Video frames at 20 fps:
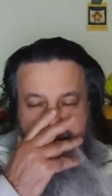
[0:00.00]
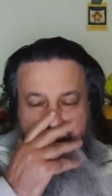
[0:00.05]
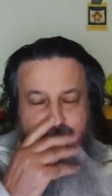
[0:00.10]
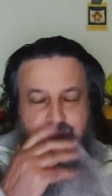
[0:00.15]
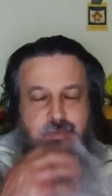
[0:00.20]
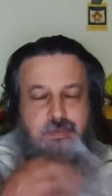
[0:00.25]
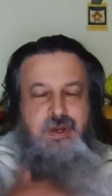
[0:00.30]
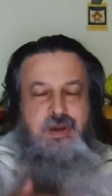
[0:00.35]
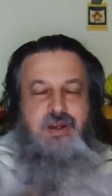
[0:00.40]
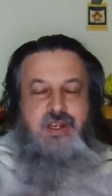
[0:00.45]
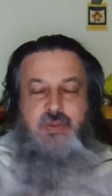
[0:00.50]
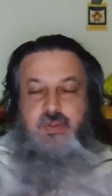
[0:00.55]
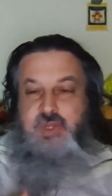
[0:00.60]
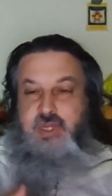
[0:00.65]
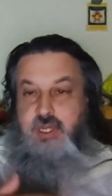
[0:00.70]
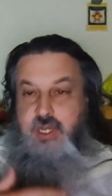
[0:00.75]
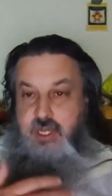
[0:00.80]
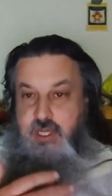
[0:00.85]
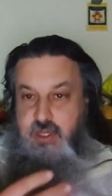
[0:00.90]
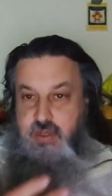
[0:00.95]
North Americans
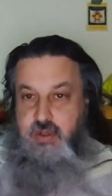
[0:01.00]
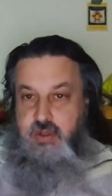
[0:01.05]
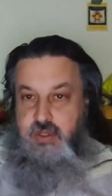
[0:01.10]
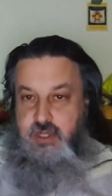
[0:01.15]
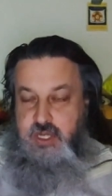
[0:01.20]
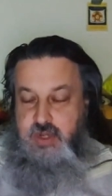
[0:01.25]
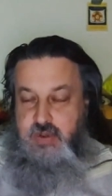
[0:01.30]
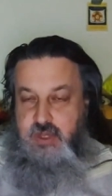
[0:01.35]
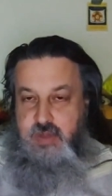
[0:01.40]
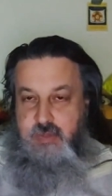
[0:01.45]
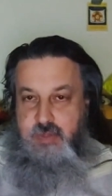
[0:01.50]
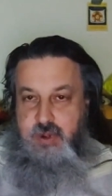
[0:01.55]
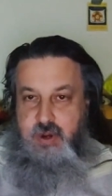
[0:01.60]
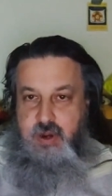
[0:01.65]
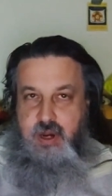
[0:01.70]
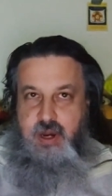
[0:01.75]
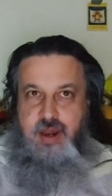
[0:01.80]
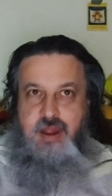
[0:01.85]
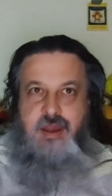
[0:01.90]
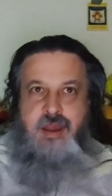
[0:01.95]
would associate with a
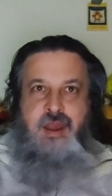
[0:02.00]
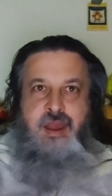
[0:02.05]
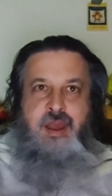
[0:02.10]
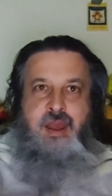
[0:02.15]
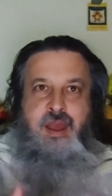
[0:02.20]
burger.